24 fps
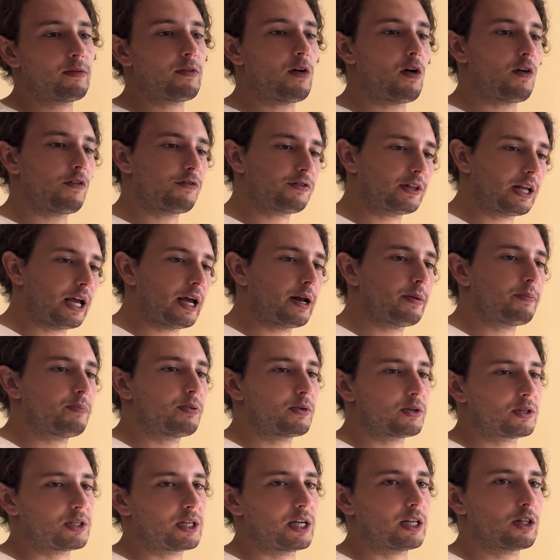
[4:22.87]
of
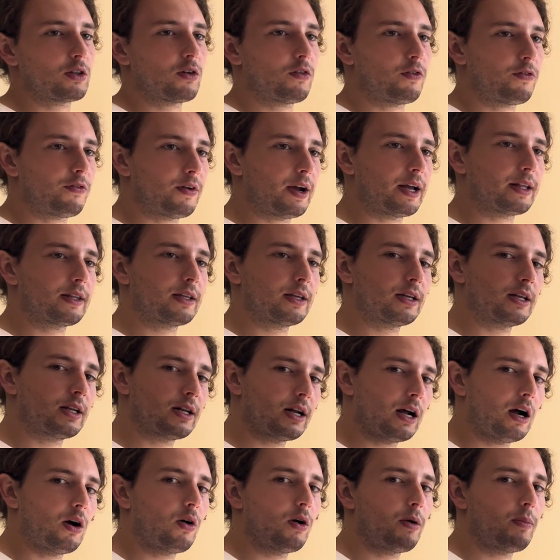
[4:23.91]
10% of fat in
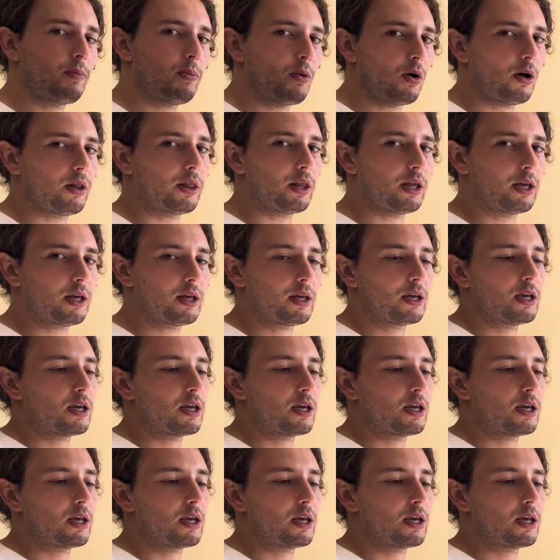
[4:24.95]
our body.